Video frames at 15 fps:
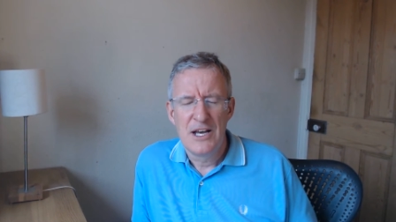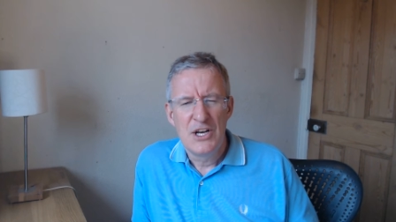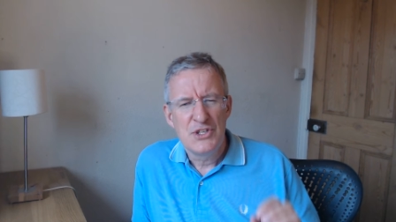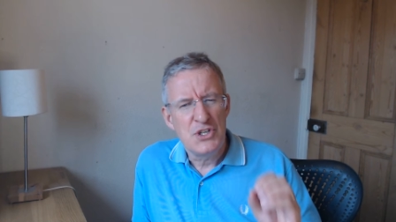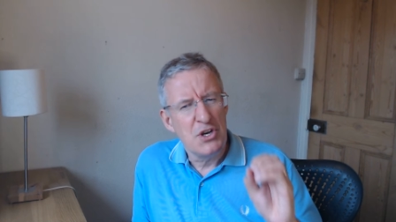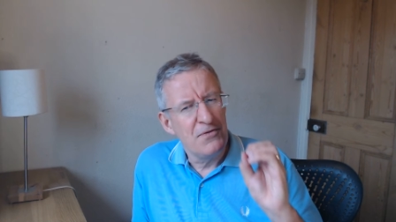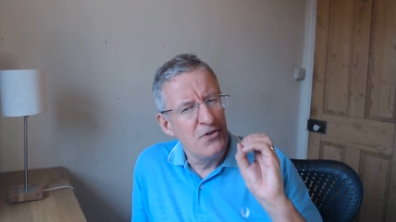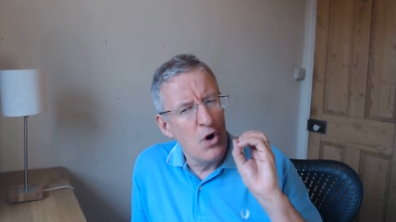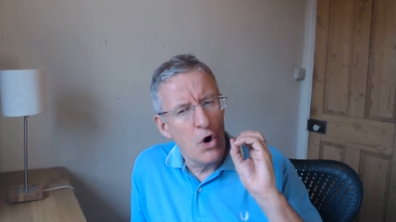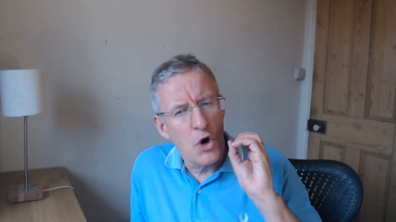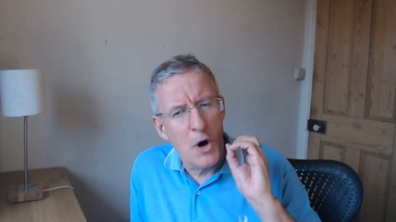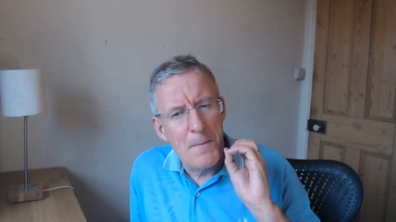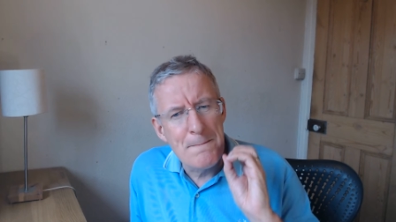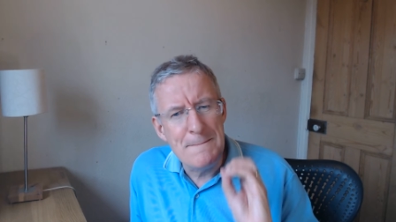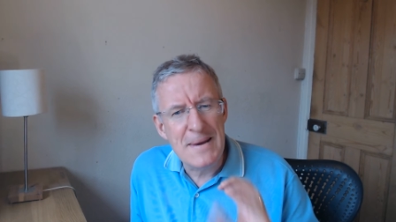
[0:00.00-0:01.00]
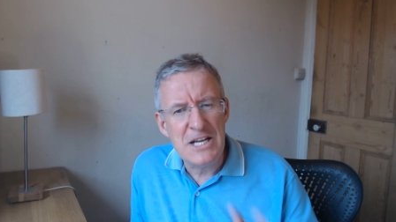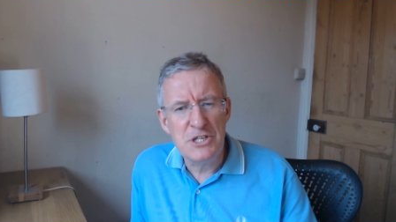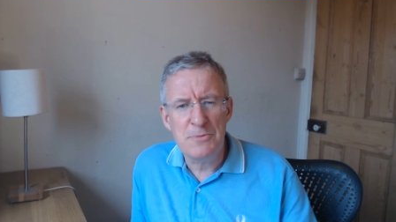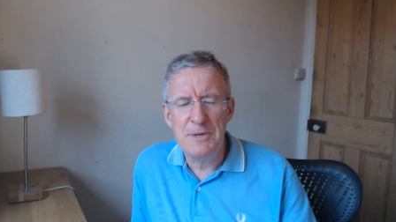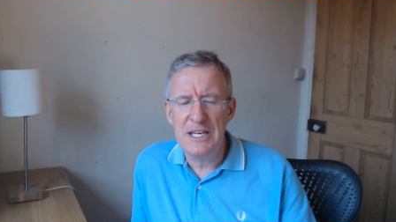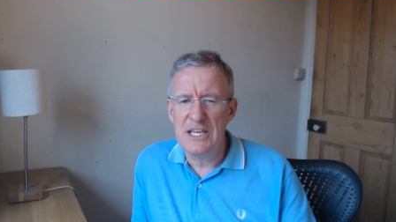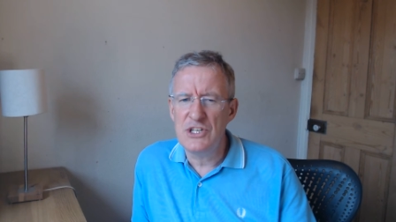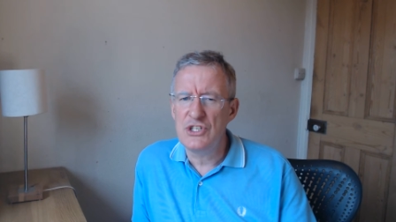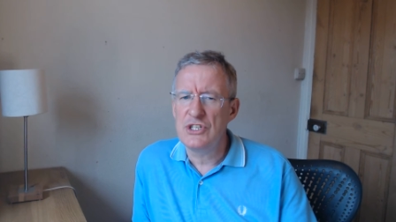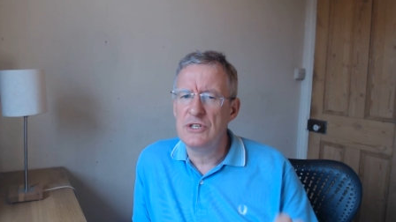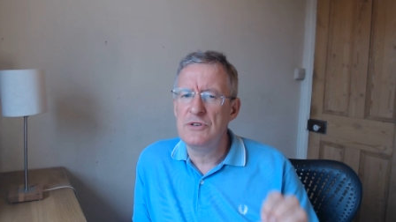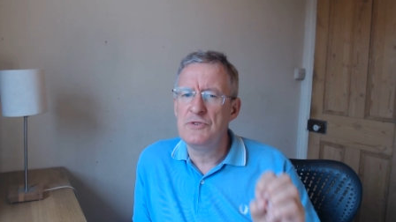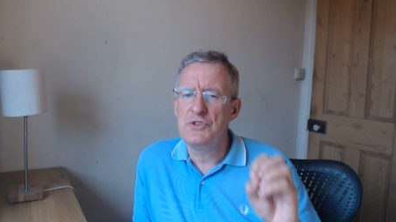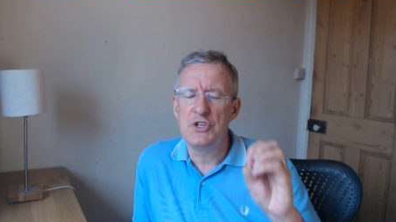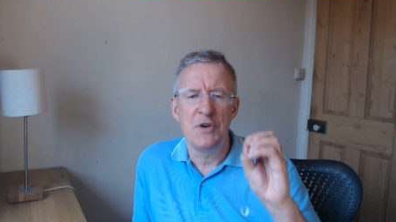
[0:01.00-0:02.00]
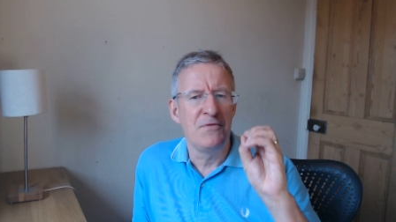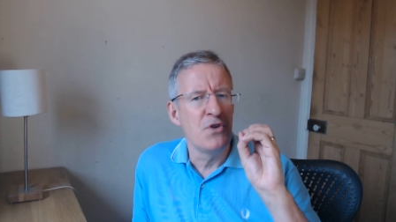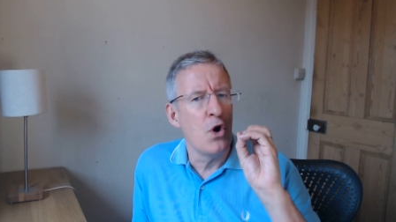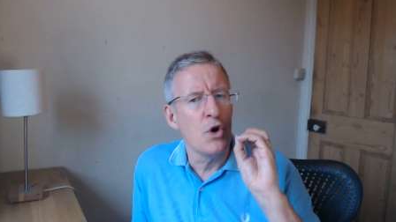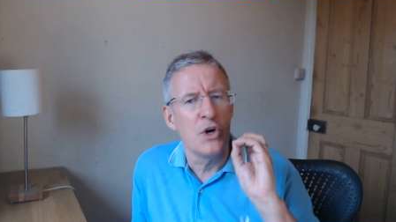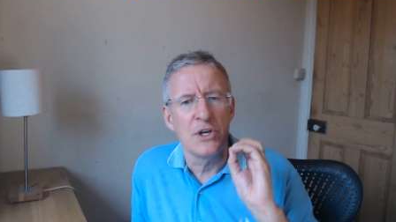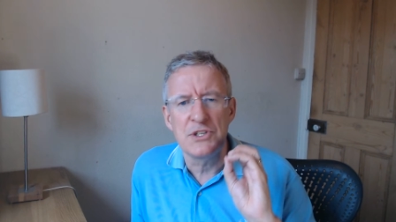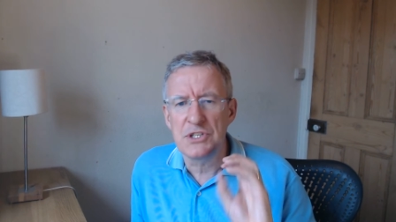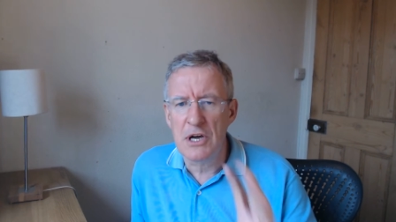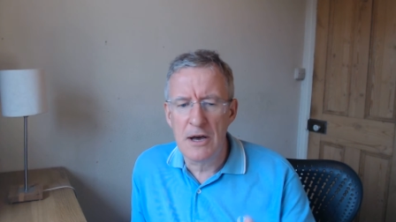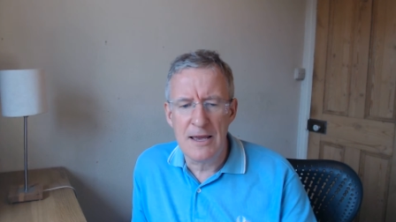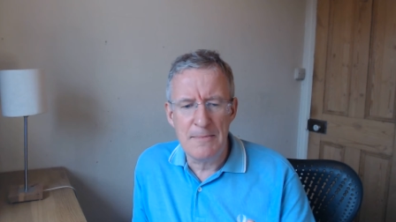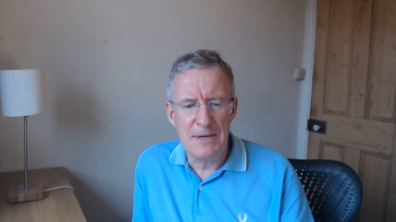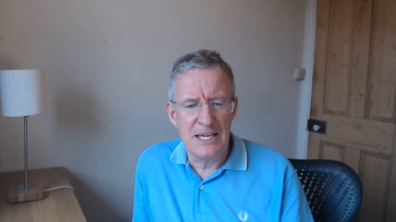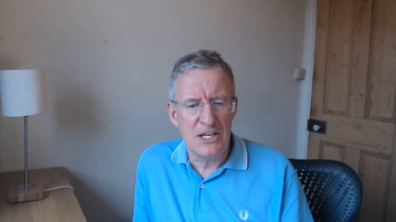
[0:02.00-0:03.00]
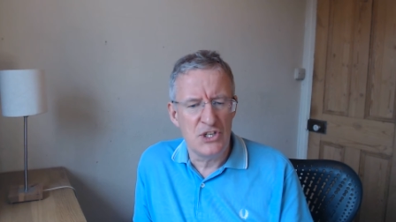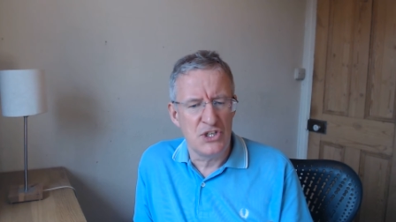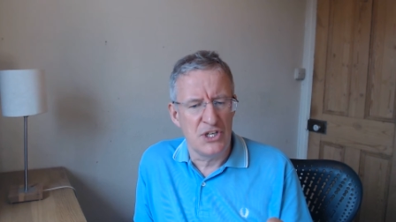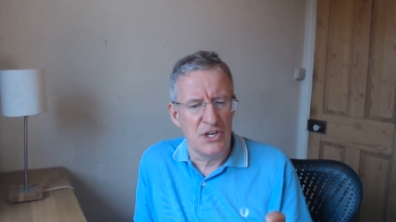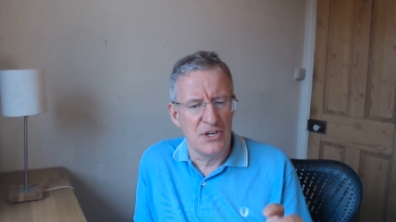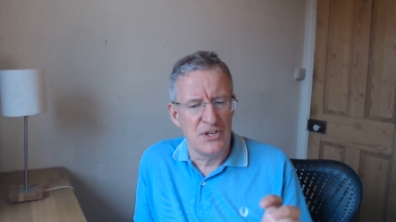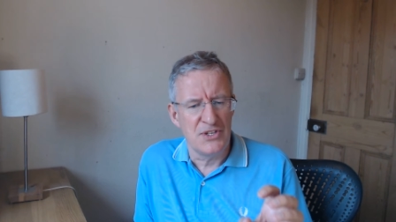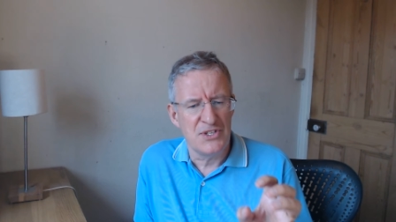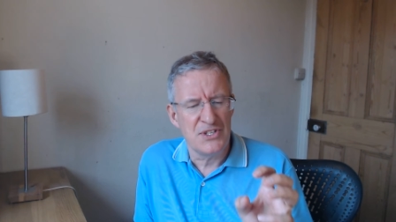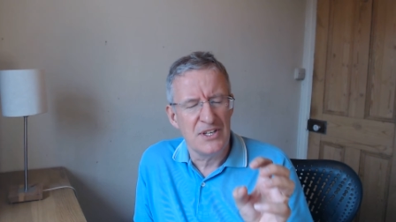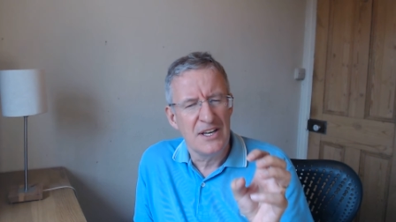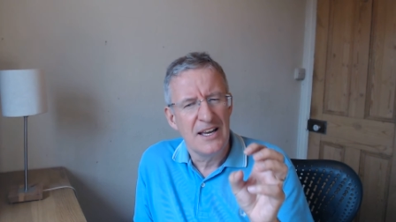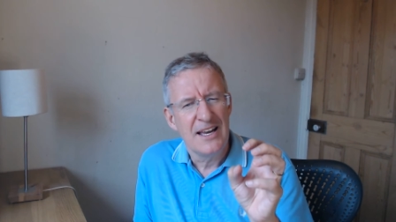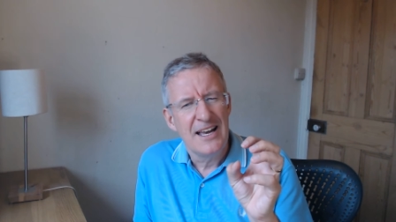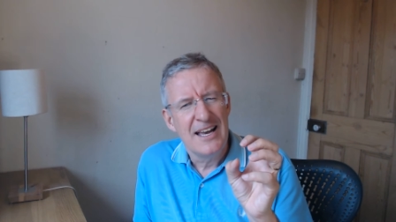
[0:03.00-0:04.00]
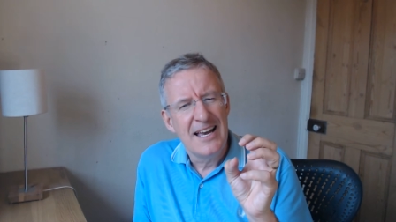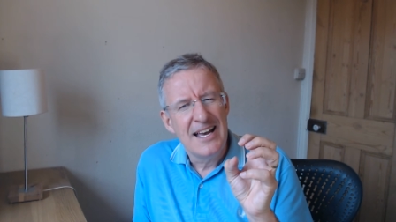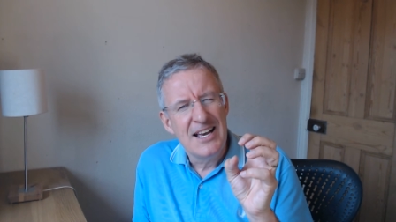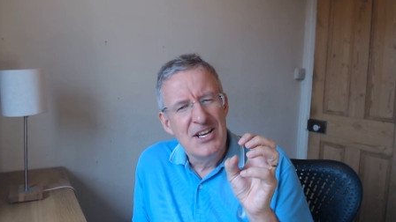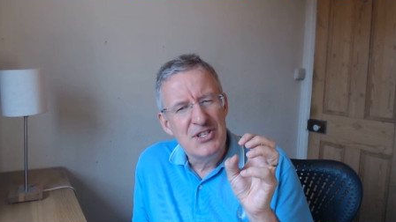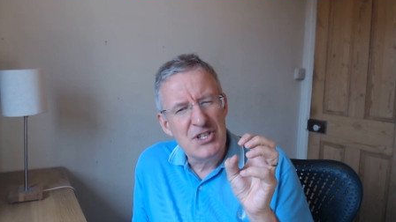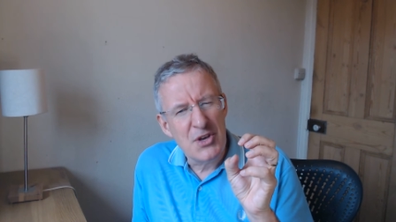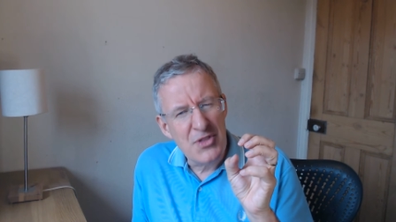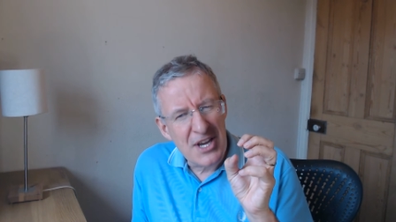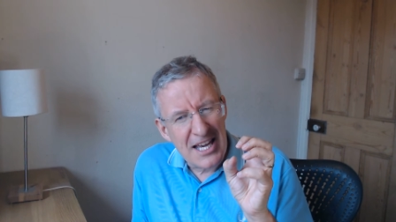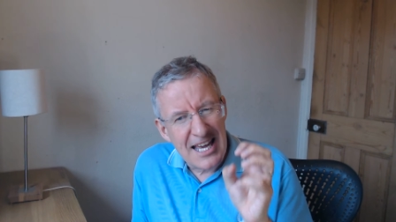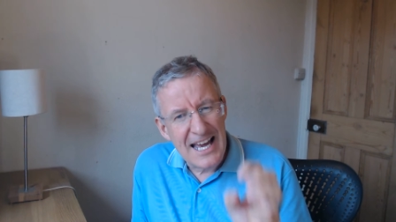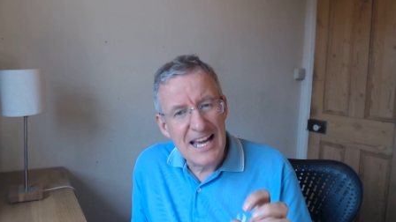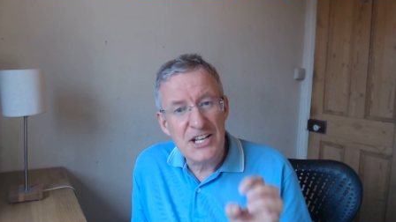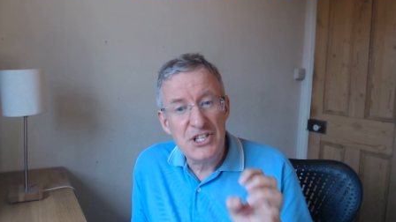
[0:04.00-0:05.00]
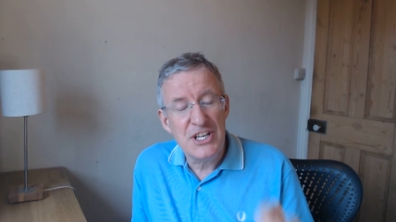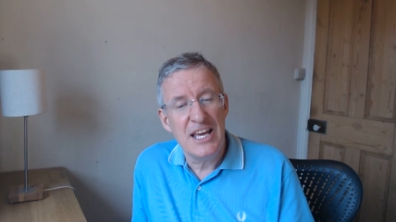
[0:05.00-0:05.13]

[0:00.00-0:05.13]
So you've not got measurement issues, you've not got timing issues. So the cash